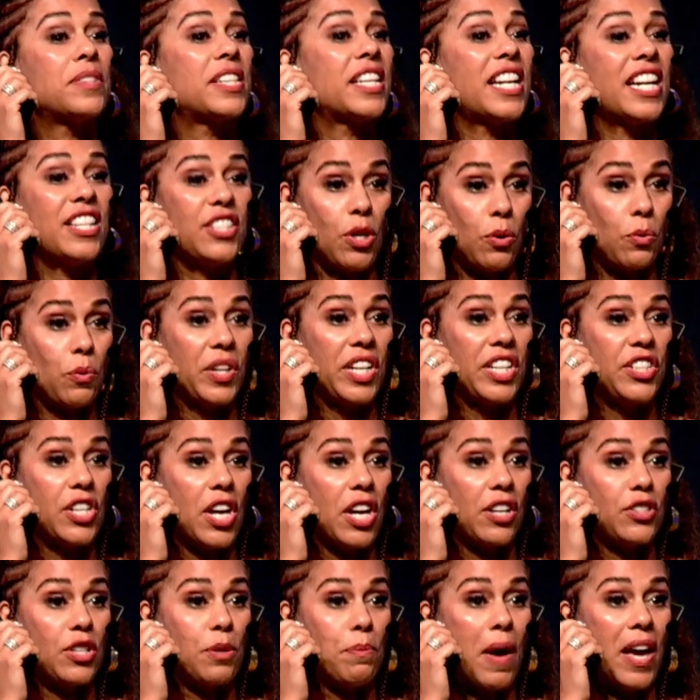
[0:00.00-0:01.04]
and I don't want to
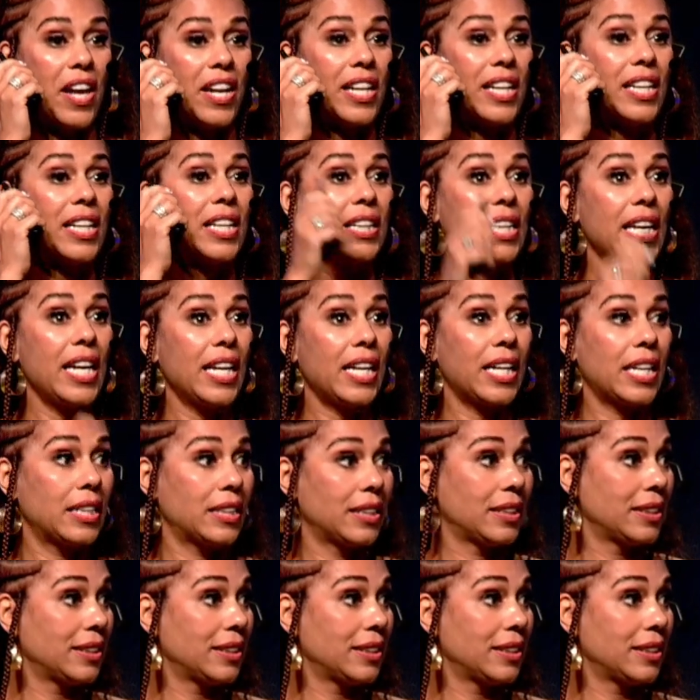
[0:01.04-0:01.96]
talk to you about it. Click.